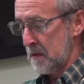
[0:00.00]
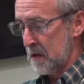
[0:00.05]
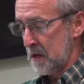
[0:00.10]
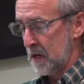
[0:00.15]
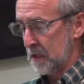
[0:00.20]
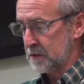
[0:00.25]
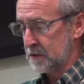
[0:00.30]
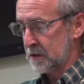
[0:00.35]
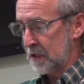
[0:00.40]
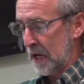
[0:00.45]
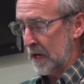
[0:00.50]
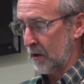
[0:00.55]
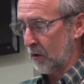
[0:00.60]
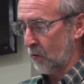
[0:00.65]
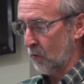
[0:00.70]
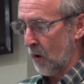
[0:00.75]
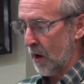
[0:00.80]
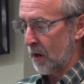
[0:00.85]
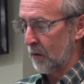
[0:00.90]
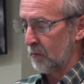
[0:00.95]
Isn't that
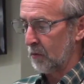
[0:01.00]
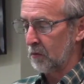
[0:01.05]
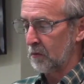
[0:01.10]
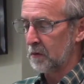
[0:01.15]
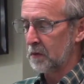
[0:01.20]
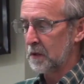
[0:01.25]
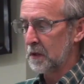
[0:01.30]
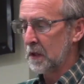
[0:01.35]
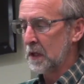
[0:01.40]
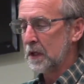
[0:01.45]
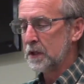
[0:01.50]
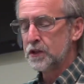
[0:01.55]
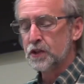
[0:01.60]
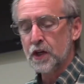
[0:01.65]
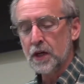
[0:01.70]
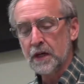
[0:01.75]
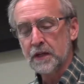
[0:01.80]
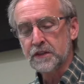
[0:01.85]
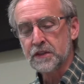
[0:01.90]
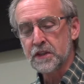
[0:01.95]
incredible?
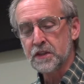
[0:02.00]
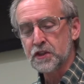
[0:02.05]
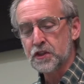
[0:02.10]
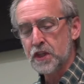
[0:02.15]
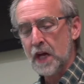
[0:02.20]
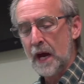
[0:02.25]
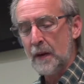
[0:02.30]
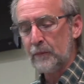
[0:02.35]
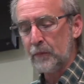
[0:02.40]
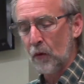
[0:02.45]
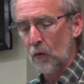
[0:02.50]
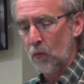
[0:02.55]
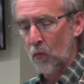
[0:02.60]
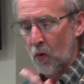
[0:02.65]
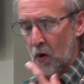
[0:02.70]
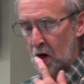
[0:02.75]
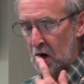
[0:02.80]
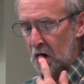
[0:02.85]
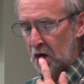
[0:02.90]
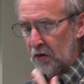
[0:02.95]
Genesis chapter
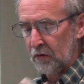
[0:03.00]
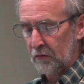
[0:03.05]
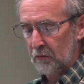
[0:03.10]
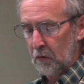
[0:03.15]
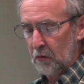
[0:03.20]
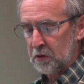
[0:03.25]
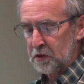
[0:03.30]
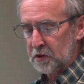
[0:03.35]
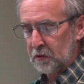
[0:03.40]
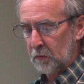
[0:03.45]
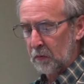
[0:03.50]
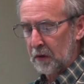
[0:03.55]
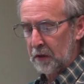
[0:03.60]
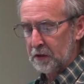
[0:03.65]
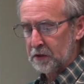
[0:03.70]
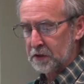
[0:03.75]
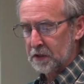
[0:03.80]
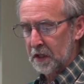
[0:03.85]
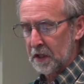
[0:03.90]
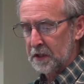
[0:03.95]
1, verse
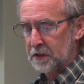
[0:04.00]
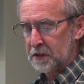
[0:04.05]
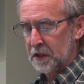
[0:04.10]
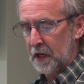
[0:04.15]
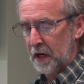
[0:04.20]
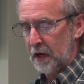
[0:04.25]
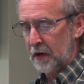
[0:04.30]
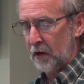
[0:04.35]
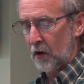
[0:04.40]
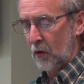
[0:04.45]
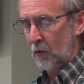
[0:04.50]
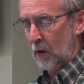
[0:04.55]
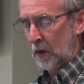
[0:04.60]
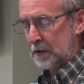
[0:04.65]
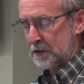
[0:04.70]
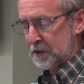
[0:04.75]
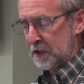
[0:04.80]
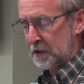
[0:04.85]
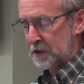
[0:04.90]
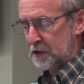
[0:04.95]
26, and I know I
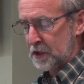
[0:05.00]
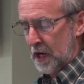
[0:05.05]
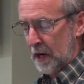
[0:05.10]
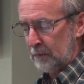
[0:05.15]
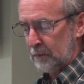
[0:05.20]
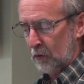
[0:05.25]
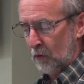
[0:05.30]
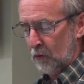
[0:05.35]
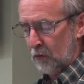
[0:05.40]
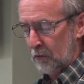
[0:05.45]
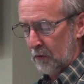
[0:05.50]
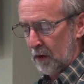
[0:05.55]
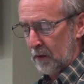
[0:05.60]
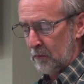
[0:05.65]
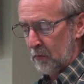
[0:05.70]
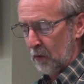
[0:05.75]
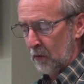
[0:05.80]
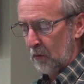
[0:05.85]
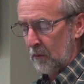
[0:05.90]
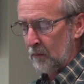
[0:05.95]
said chapter 3,
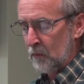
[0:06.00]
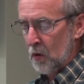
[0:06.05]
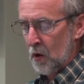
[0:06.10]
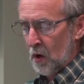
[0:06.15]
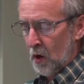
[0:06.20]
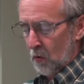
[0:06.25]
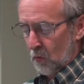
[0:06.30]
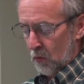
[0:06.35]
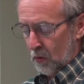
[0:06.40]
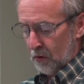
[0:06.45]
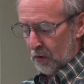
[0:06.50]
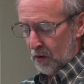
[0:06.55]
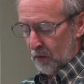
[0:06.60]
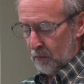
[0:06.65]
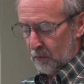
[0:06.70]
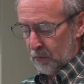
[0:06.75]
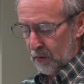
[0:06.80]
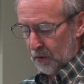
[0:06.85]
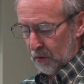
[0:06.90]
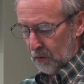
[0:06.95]
but we're going
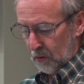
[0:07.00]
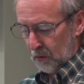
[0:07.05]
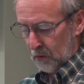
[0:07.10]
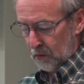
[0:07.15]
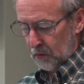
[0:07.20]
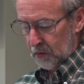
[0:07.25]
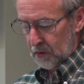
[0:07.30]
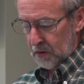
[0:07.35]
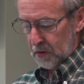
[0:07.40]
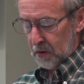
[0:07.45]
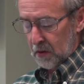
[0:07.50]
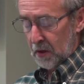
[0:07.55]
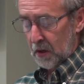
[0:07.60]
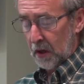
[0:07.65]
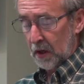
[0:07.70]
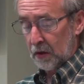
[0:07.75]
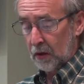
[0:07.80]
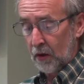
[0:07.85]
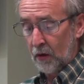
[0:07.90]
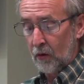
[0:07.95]
to build
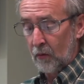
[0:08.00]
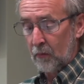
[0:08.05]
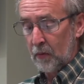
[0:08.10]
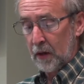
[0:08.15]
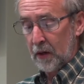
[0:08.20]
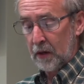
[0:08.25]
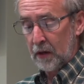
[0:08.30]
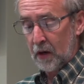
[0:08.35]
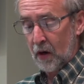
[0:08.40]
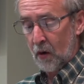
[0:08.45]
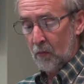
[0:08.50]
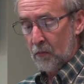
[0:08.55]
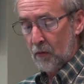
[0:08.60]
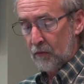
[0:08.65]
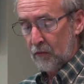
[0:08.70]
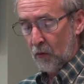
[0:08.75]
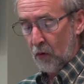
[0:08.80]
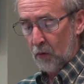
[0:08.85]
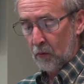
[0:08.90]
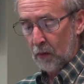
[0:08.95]
a little bit here
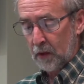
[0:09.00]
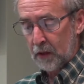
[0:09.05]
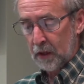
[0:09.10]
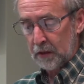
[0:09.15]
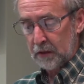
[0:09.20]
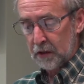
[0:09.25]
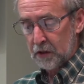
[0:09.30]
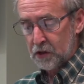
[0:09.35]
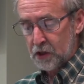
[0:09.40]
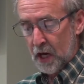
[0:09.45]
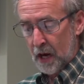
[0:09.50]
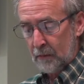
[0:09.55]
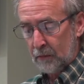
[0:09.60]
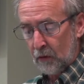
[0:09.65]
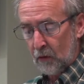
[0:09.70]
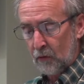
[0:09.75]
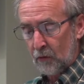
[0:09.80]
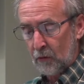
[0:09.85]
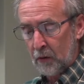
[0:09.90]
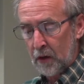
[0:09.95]
before we get to
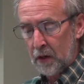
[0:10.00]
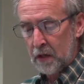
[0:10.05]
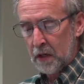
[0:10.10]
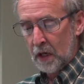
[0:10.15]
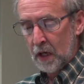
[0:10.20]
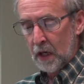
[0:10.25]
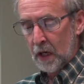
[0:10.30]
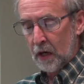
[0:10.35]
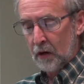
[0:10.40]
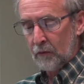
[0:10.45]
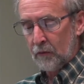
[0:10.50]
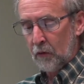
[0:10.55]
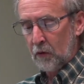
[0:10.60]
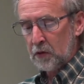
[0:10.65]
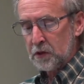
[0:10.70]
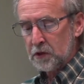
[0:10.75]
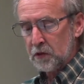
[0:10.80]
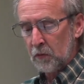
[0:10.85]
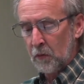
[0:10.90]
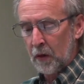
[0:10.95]
chapter 3. In
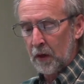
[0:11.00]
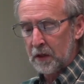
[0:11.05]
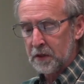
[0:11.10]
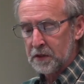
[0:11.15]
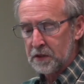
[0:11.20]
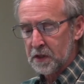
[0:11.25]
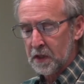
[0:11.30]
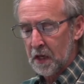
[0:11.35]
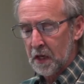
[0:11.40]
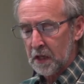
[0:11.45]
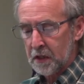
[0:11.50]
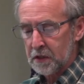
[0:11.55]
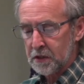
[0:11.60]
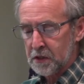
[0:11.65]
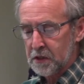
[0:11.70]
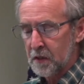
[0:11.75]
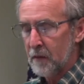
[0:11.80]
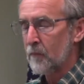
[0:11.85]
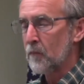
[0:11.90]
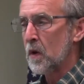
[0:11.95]
verse
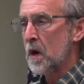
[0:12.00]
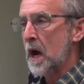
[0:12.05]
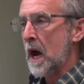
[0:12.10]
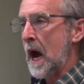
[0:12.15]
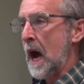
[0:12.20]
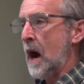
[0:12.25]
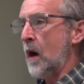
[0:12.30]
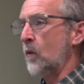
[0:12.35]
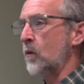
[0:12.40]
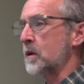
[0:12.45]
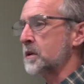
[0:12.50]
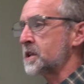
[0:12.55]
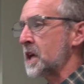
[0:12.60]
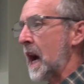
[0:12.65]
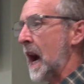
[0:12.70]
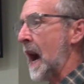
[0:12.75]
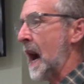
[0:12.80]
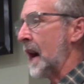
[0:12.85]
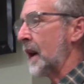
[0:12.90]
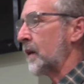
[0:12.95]
26, how was
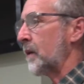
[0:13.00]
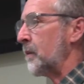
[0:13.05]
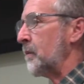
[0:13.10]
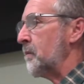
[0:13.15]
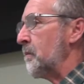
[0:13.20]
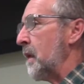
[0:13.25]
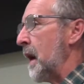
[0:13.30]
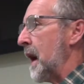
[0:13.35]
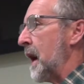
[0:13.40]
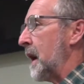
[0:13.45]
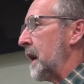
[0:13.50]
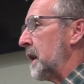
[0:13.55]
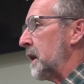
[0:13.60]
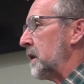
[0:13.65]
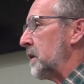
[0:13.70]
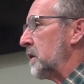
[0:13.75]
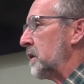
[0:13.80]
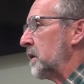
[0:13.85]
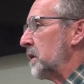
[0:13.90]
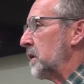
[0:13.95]
Adam made?